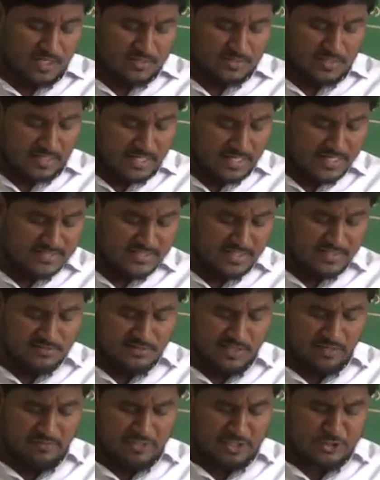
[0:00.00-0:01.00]
The reason
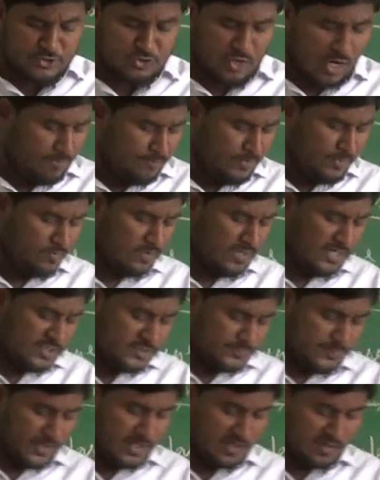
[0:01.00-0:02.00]
they were stopped
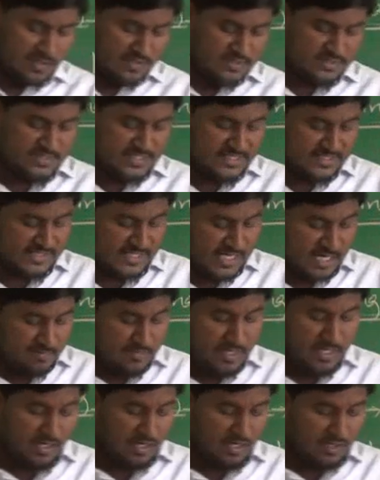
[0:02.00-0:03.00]
was because these
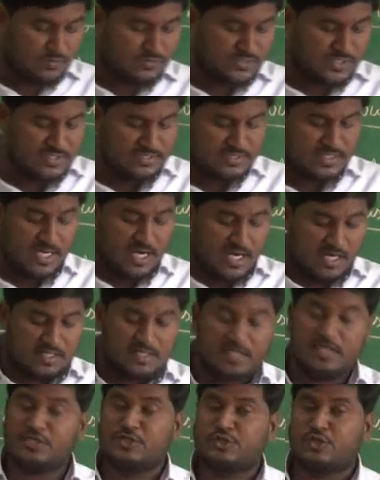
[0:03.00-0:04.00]
gaming houses
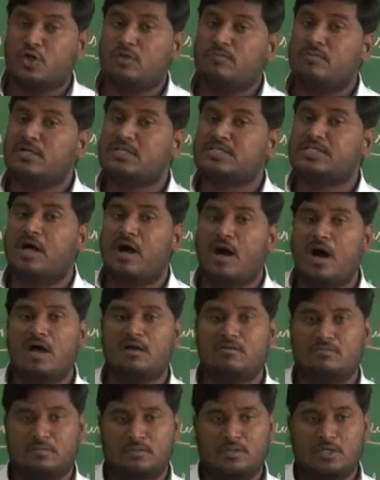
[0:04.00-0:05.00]
did so much
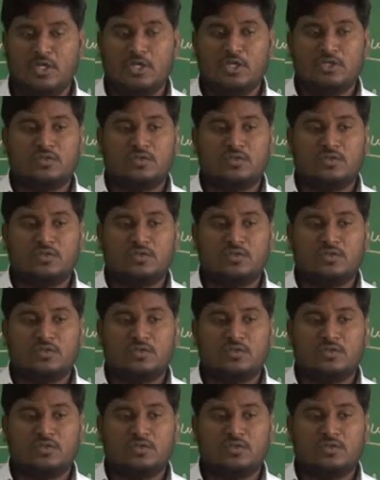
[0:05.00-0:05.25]
harm.